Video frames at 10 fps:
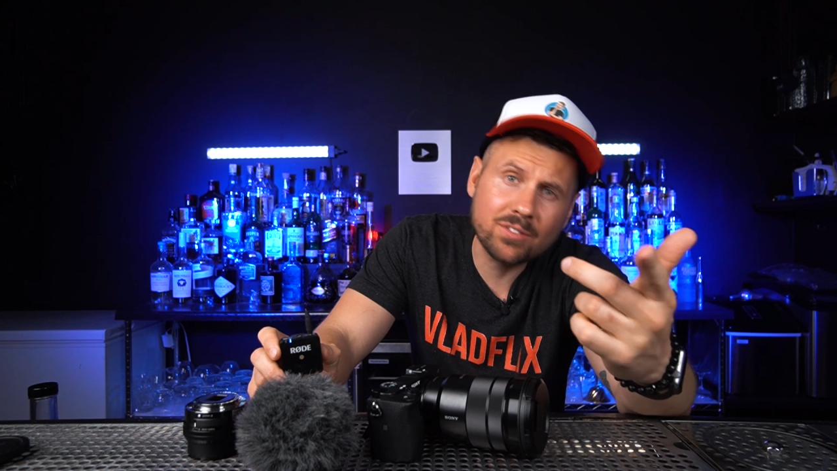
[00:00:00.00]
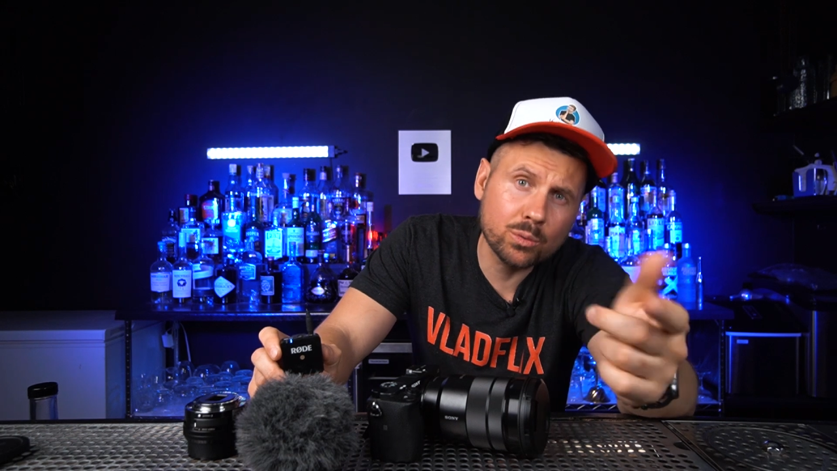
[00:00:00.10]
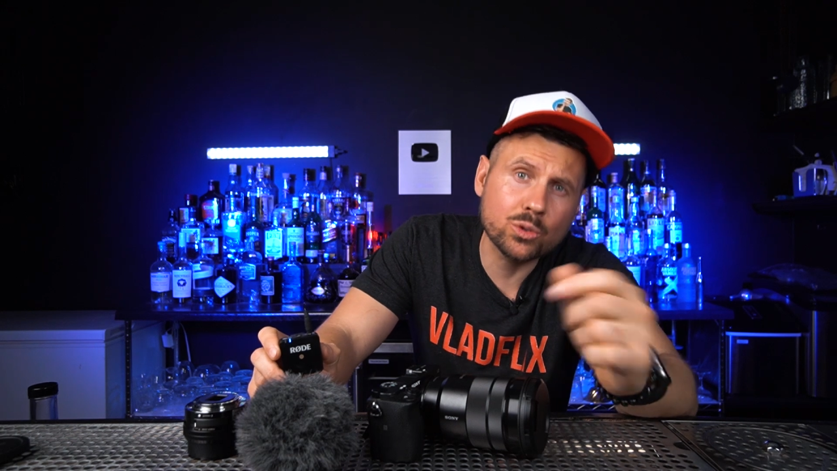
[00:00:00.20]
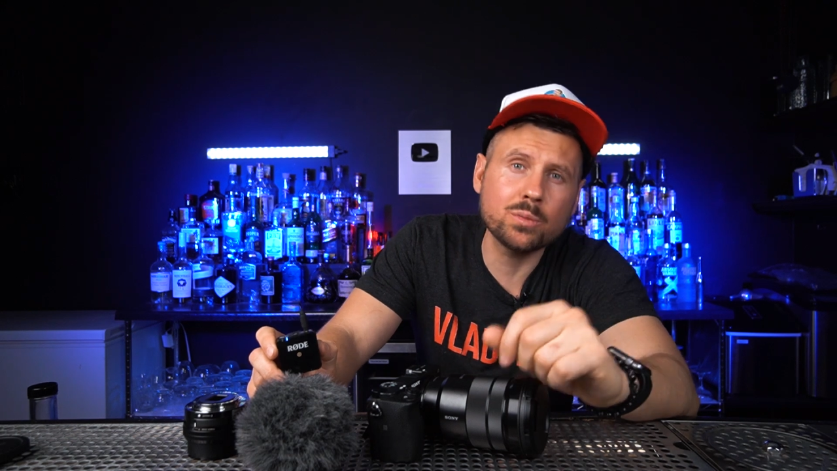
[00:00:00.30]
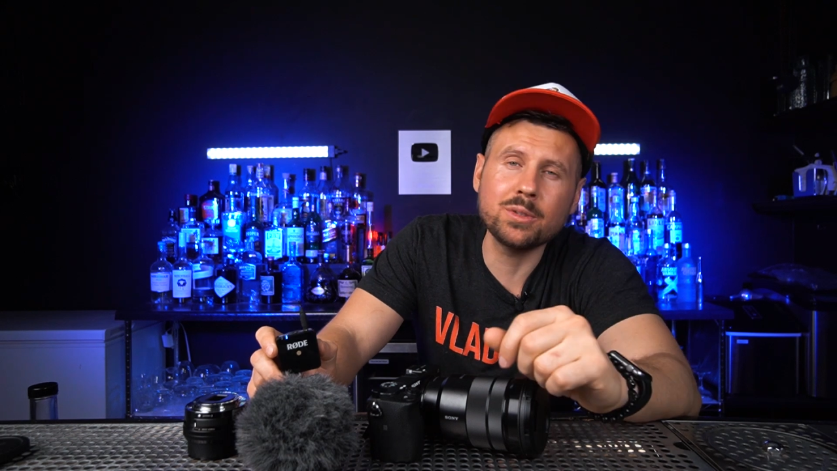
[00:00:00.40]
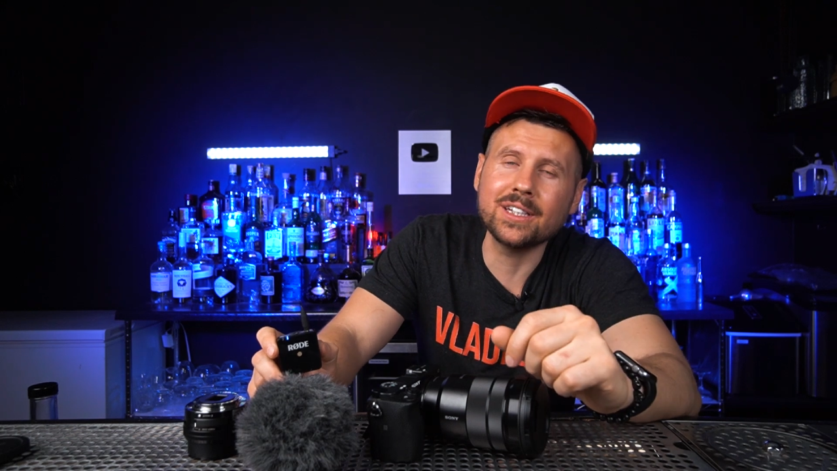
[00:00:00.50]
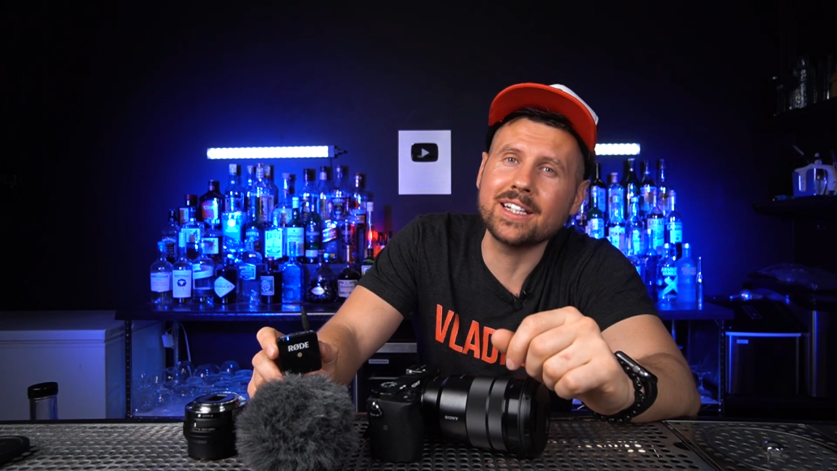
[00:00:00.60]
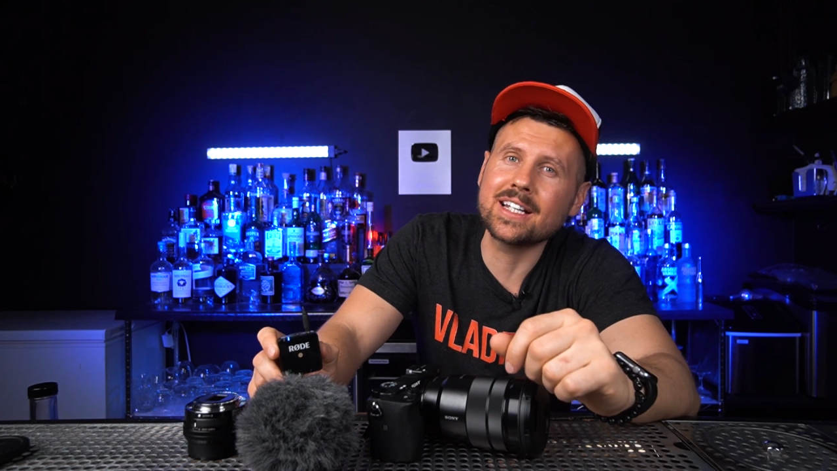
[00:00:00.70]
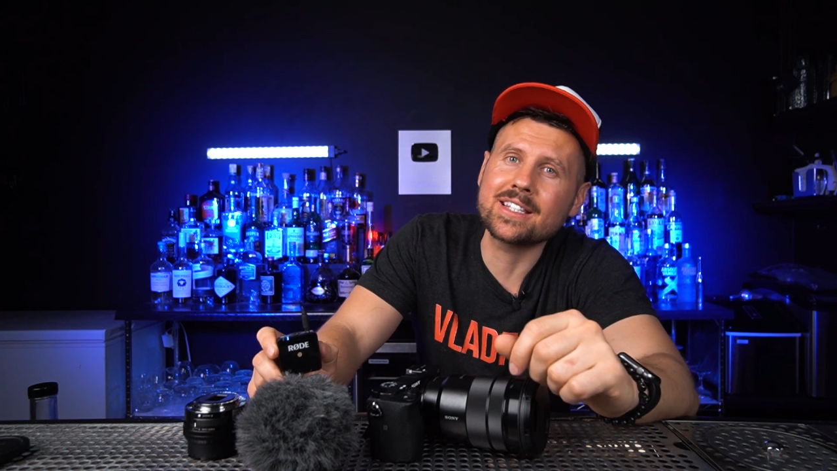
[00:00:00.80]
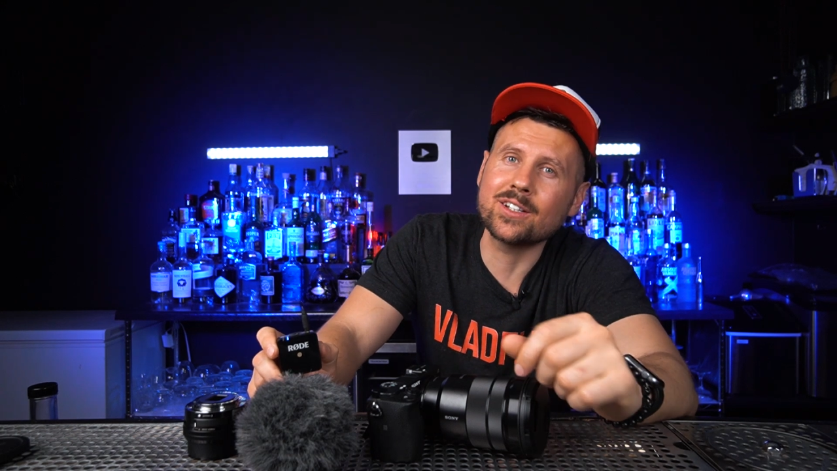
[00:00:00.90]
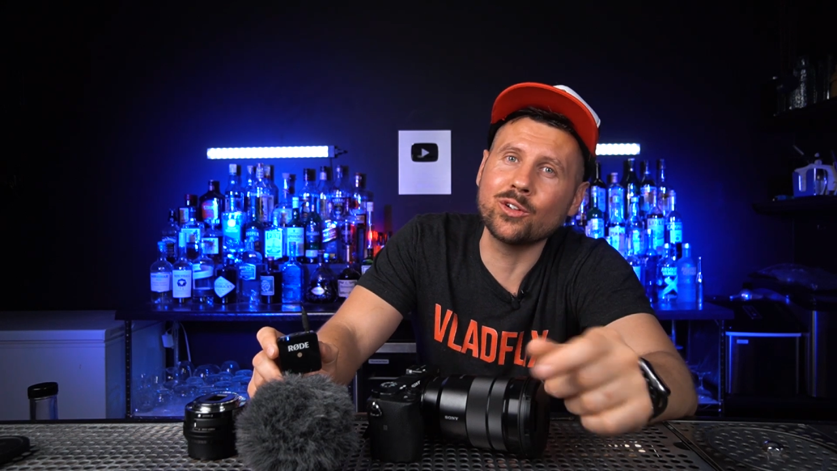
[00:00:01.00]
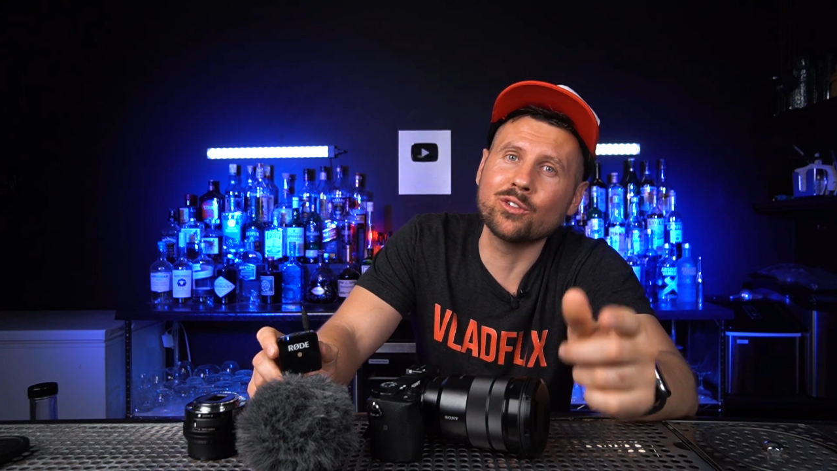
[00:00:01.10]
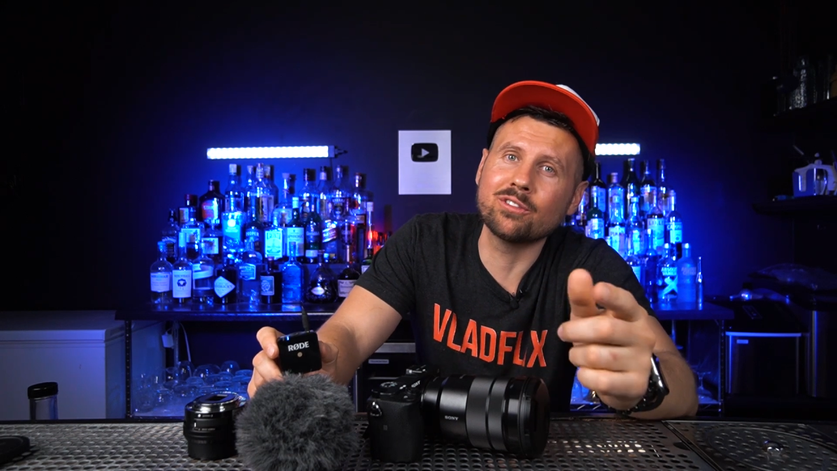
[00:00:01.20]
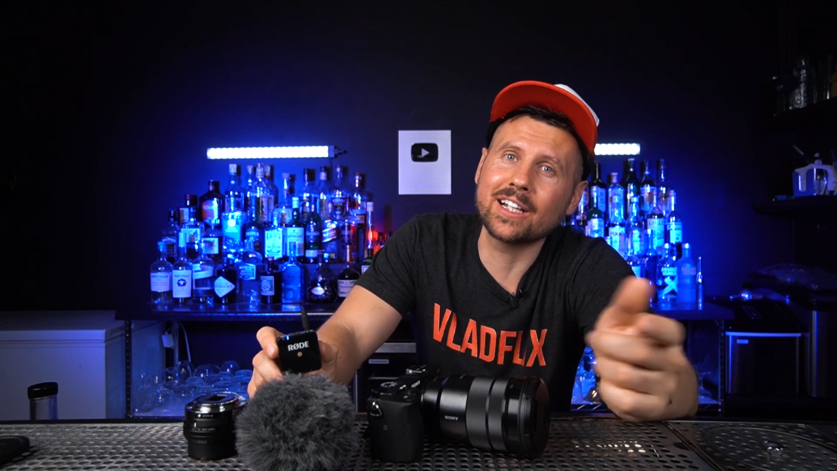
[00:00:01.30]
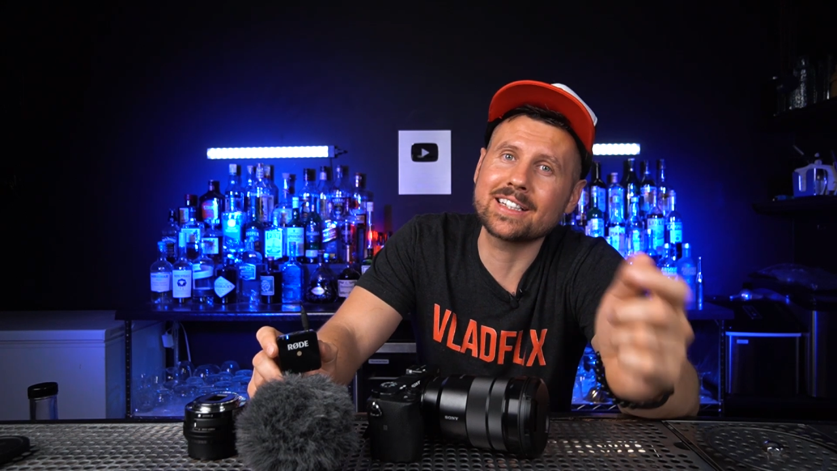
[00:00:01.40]
if you want to be a guest
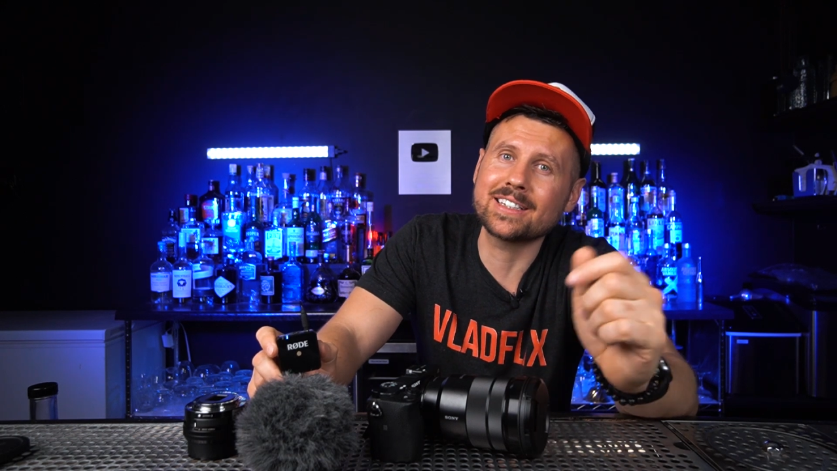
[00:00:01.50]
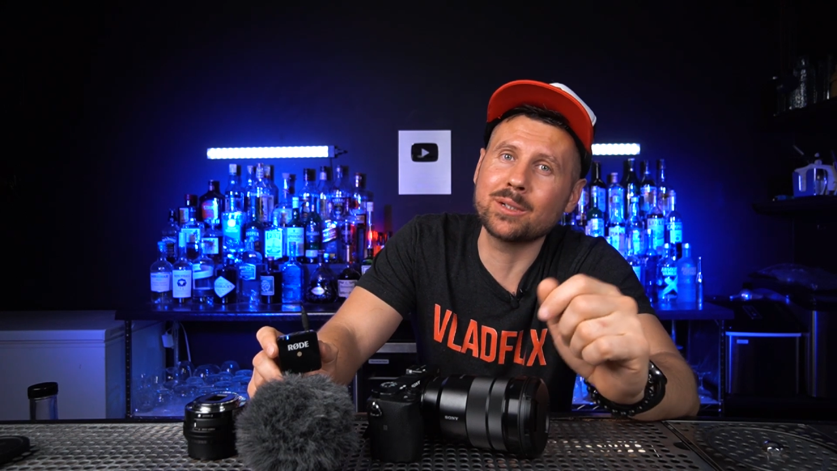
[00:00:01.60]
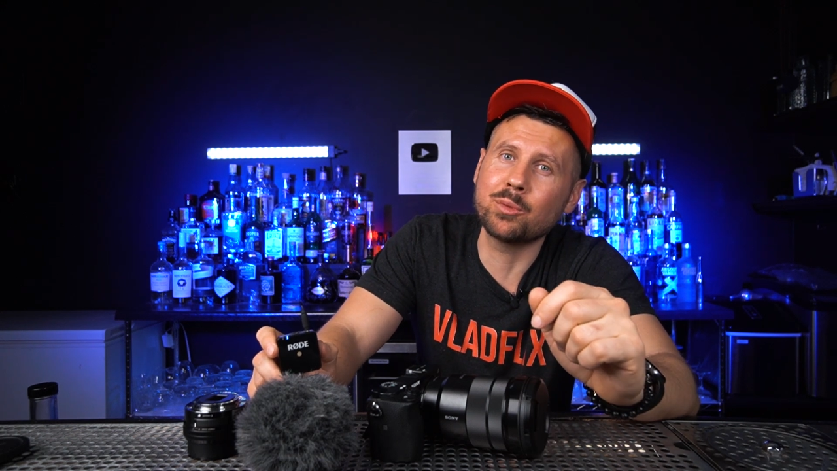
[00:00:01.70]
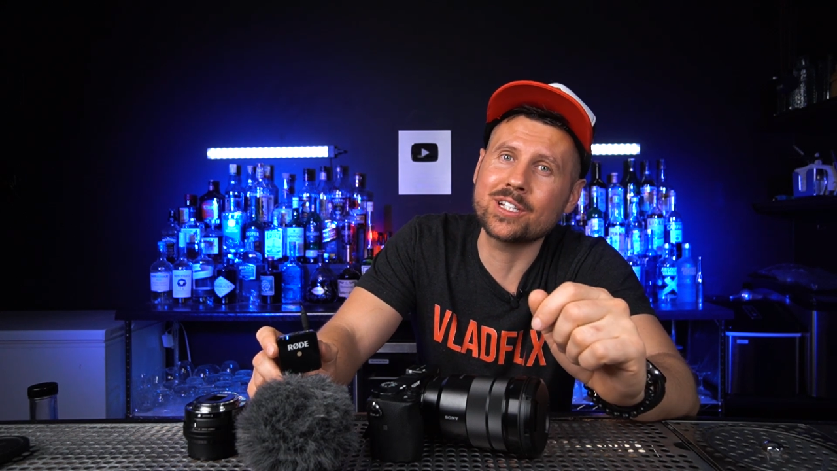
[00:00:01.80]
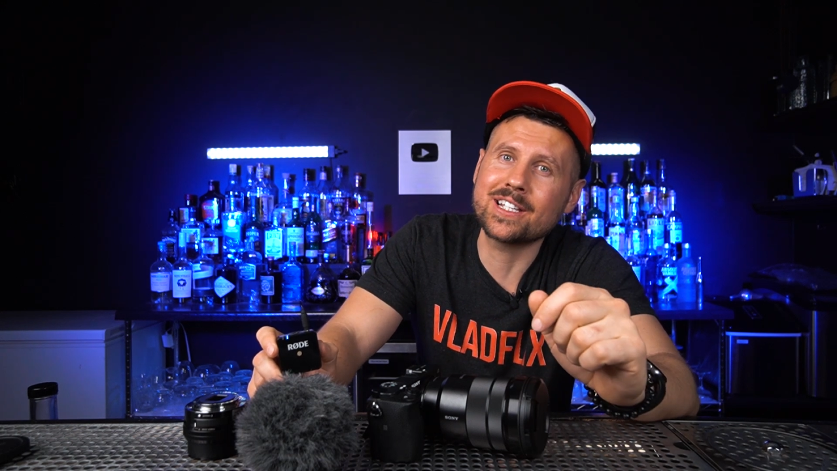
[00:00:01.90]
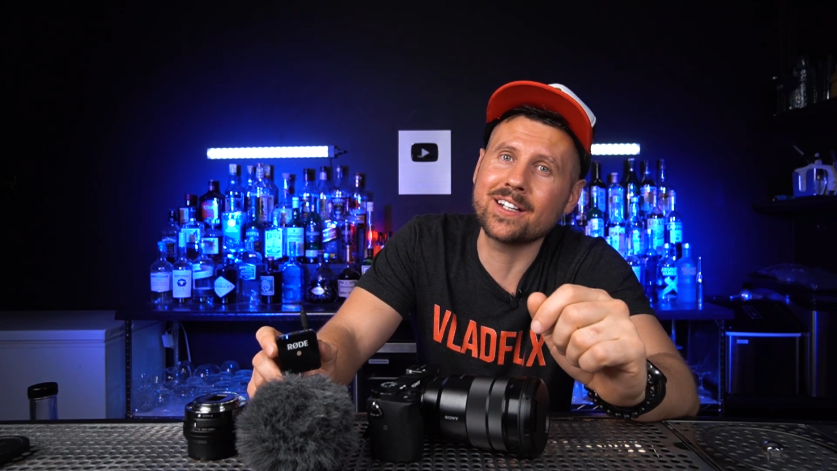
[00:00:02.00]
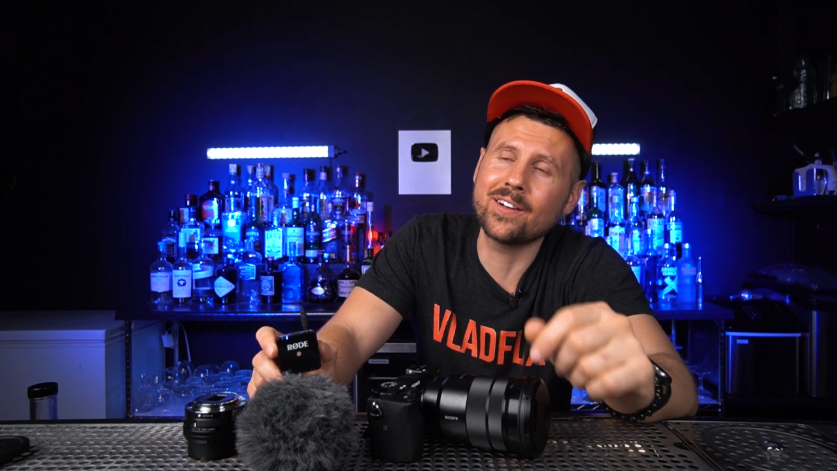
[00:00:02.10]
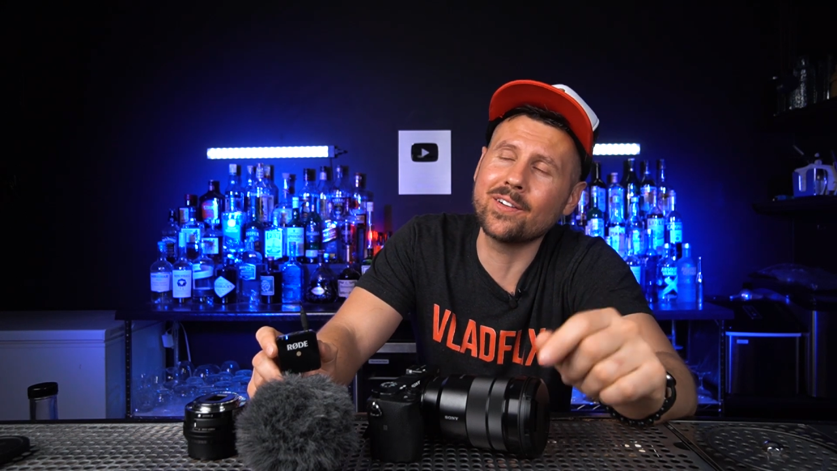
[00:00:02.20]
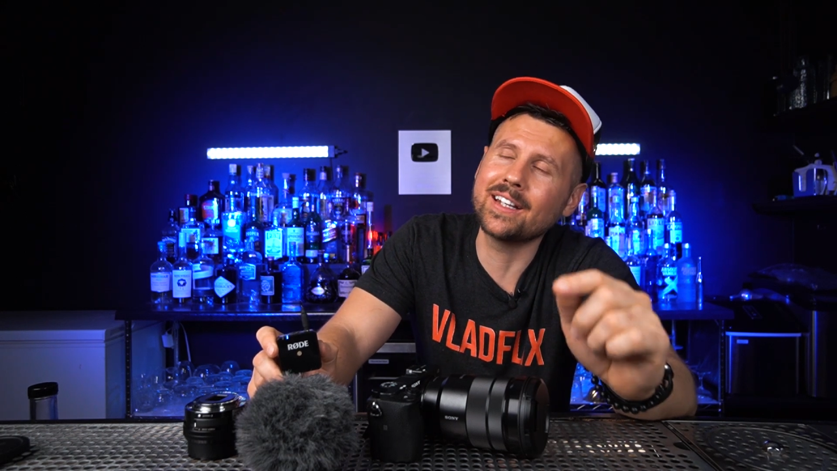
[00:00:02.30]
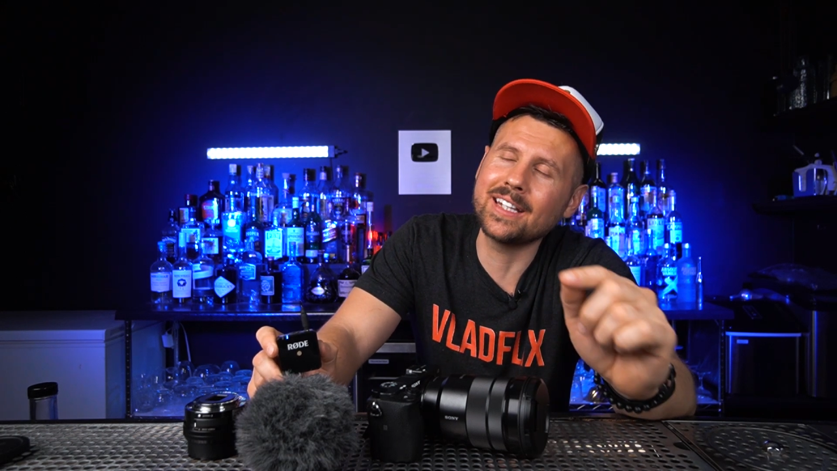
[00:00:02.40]
on Vlad Slickbartender,